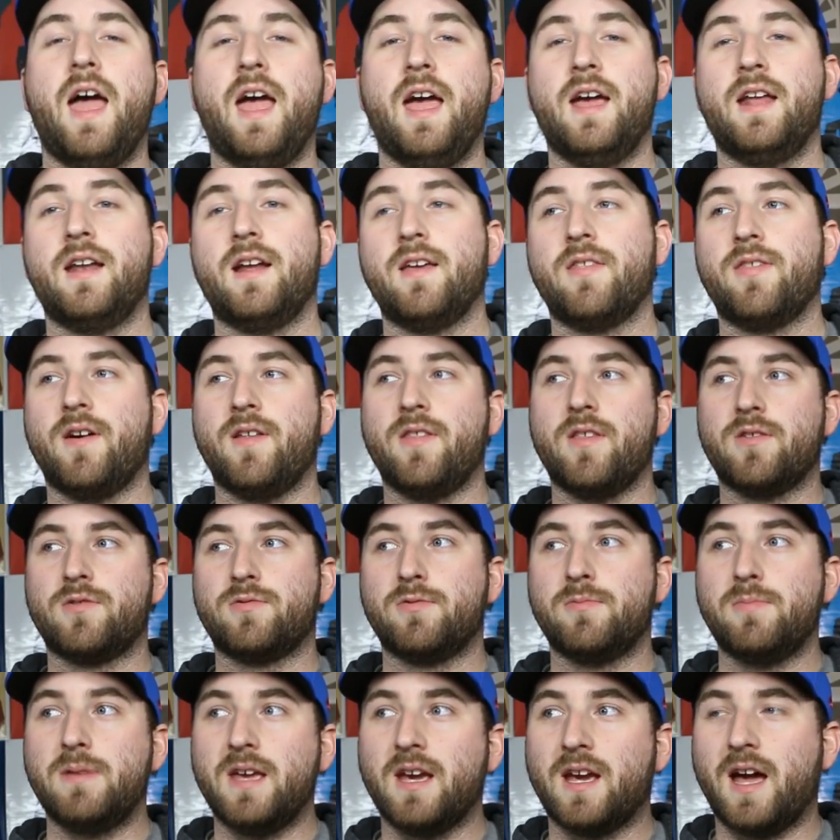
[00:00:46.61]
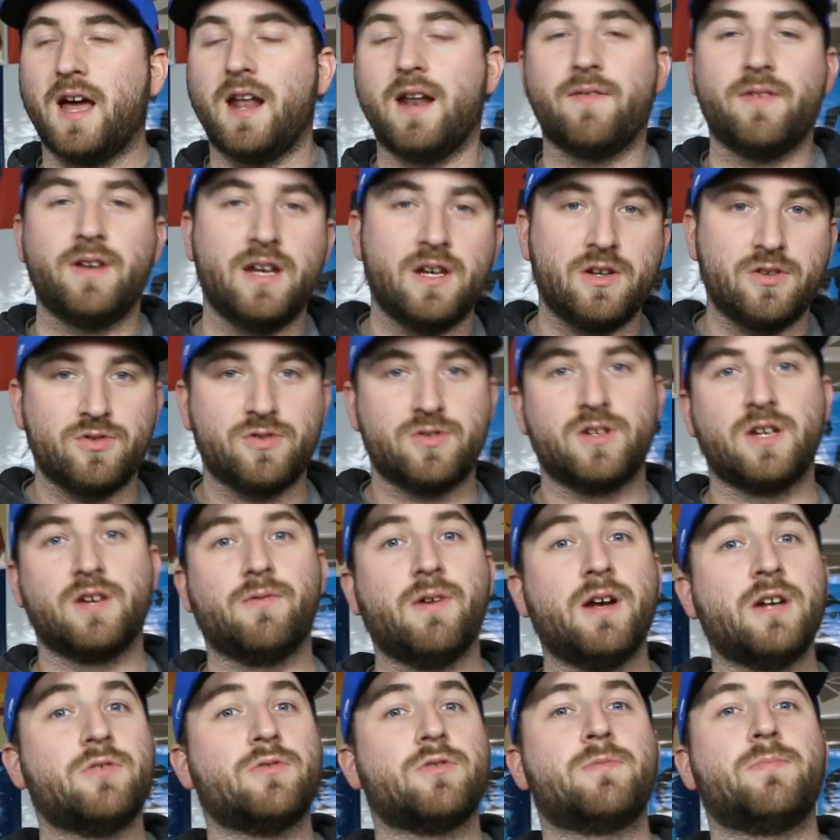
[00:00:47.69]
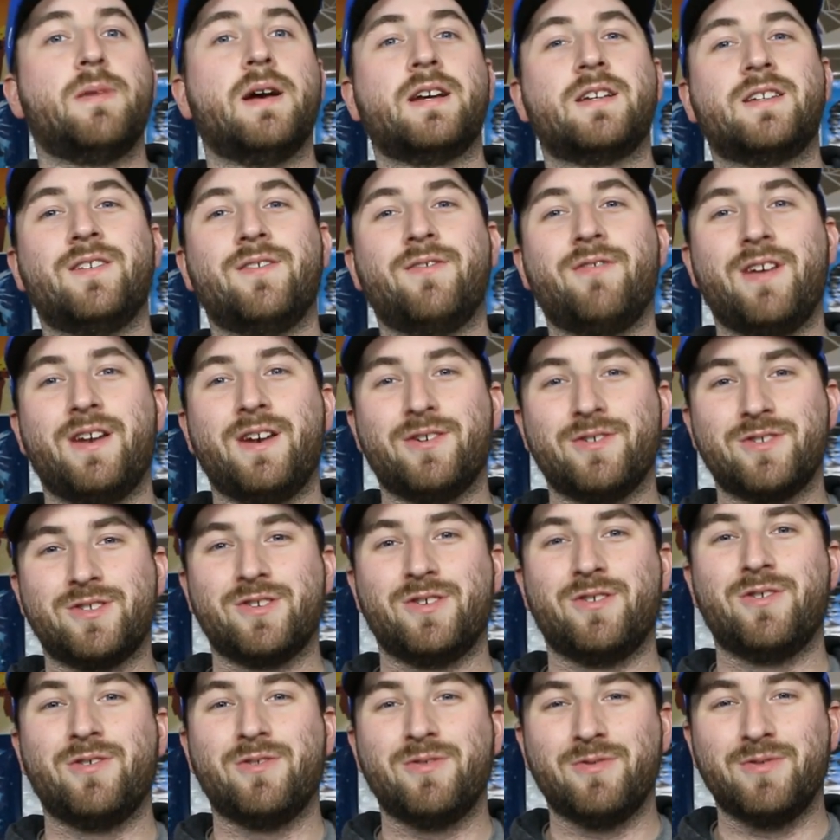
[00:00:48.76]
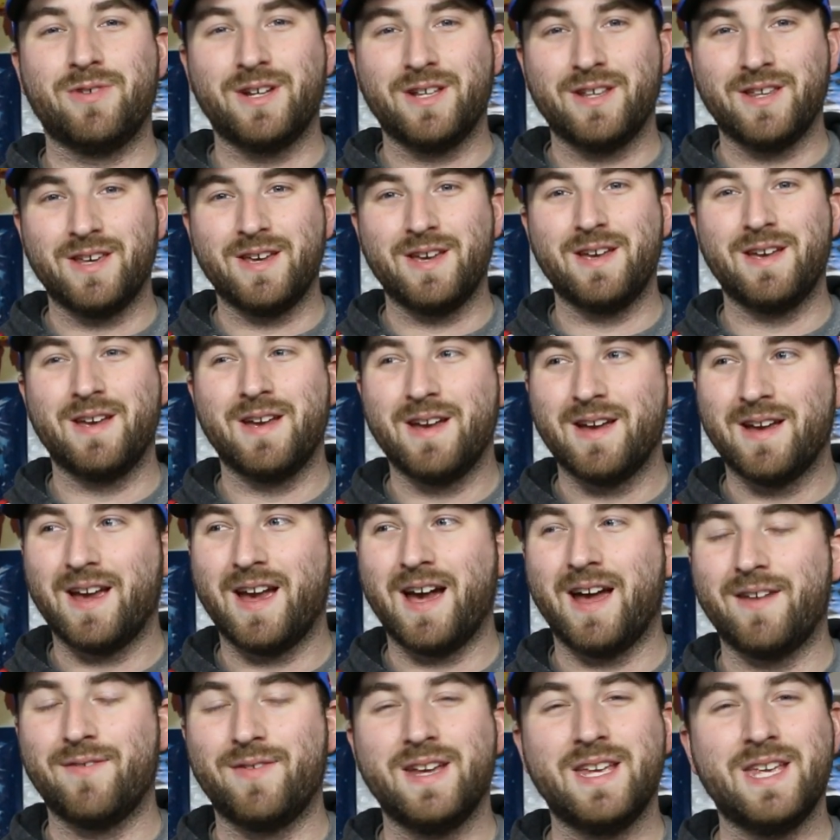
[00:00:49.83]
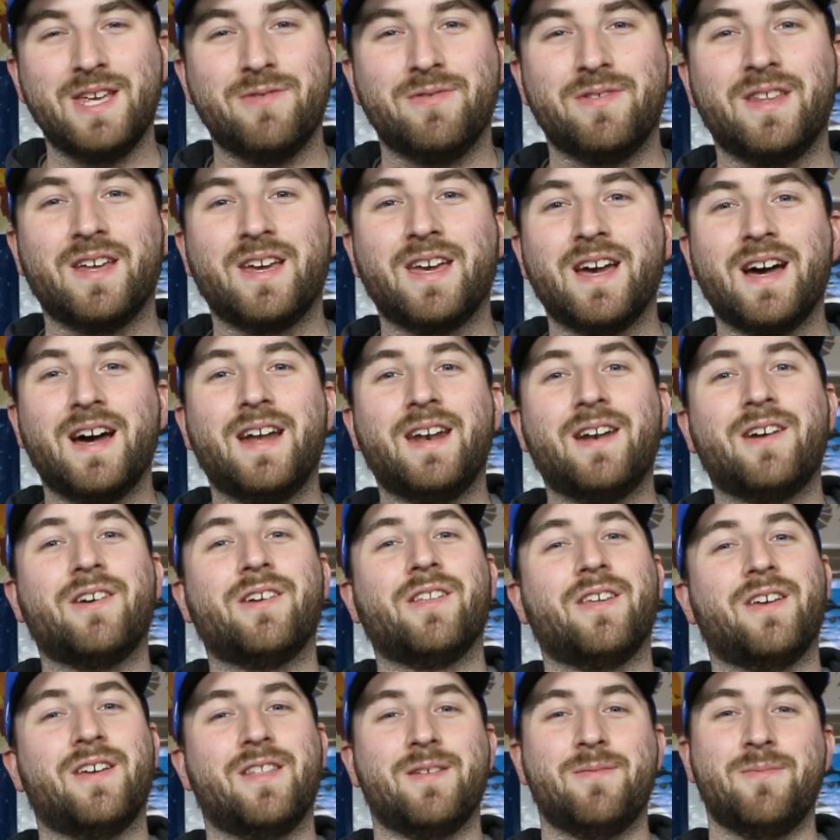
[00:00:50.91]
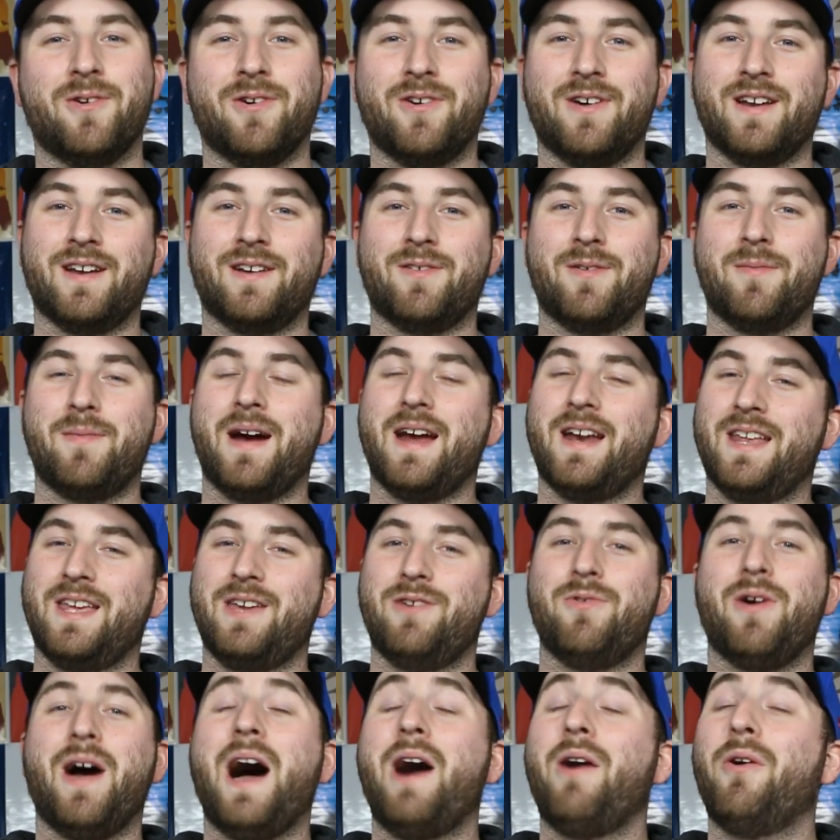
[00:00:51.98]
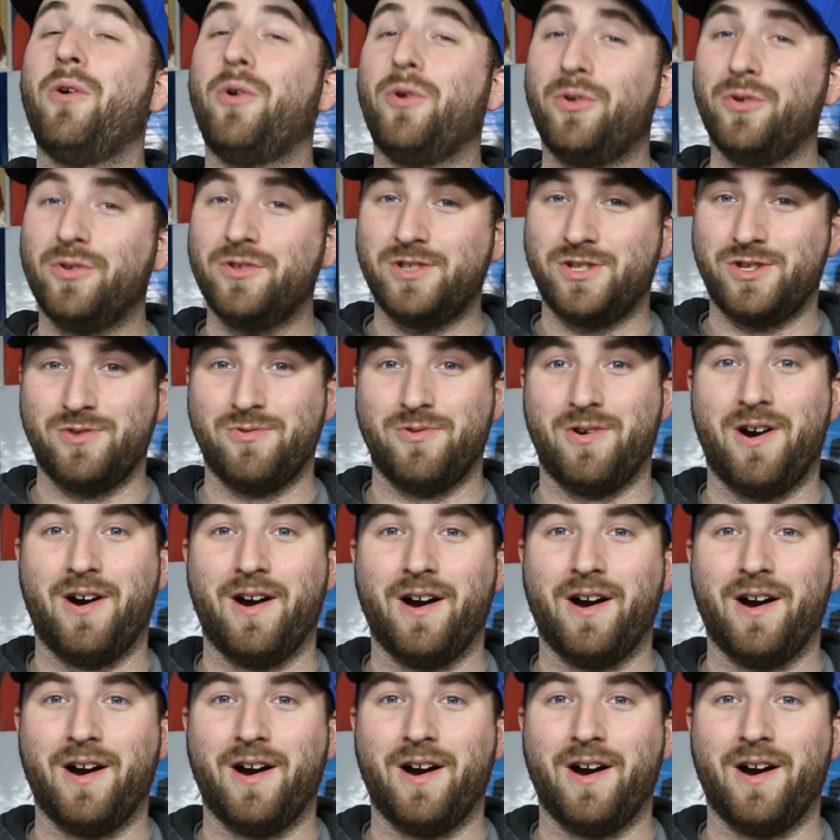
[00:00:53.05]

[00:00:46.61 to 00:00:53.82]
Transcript: and I thought this would be kind of an interesting retrospective and also really kind of hit you in the gut early in the morning, reminding you how old you